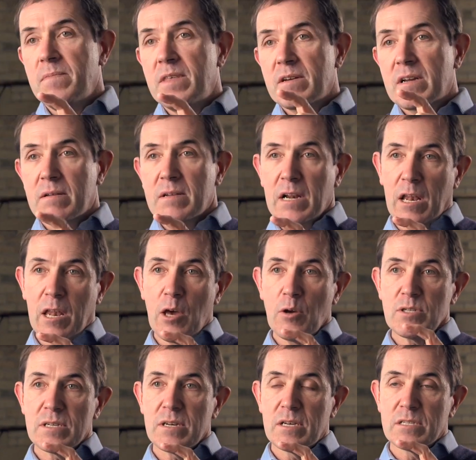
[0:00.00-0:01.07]
the
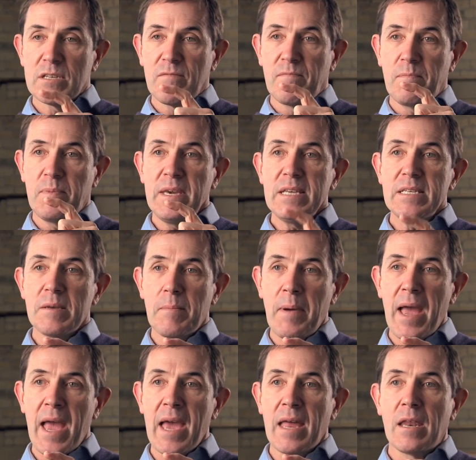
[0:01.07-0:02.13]
closeness of Peter
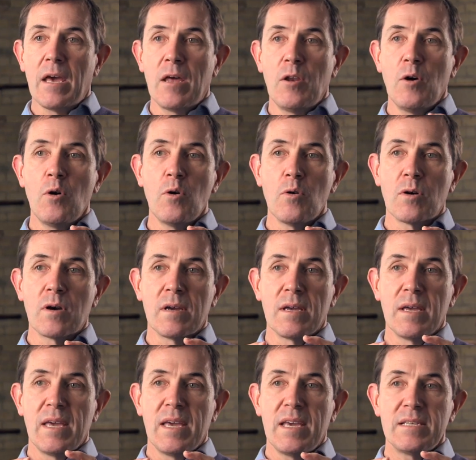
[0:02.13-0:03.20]
Pan and Hook
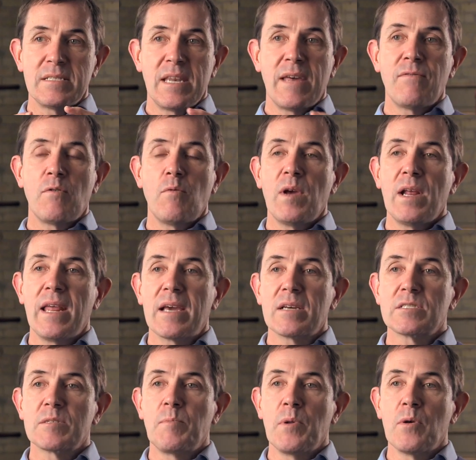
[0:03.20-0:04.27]
is never really
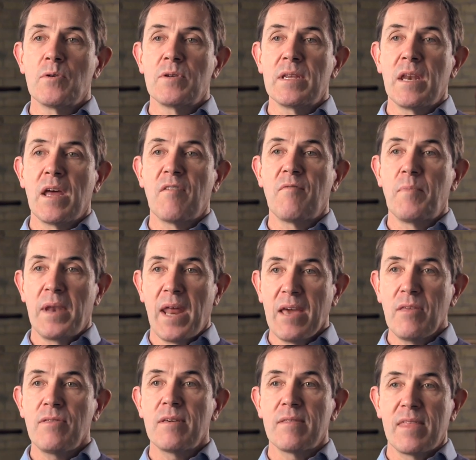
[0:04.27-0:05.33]
explored enough, but
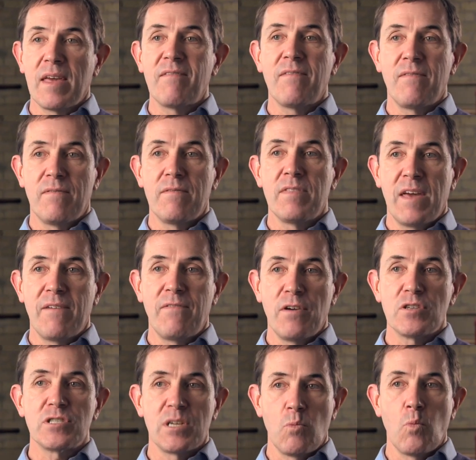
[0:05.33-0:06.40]
I think they're, they're
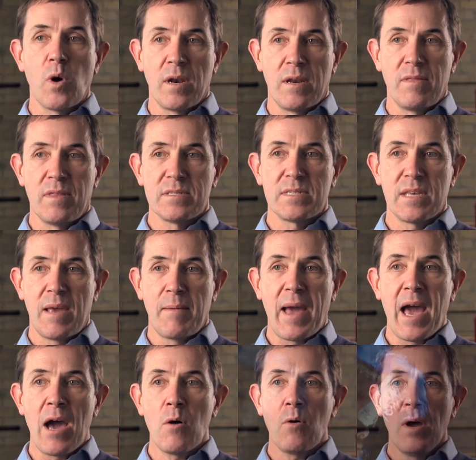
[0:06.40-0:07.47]
virtually one and the same.
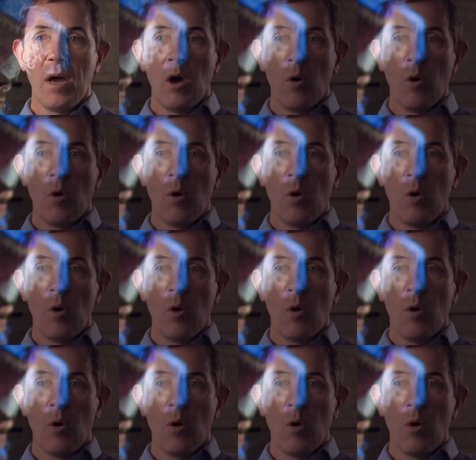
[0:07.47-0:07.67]
How,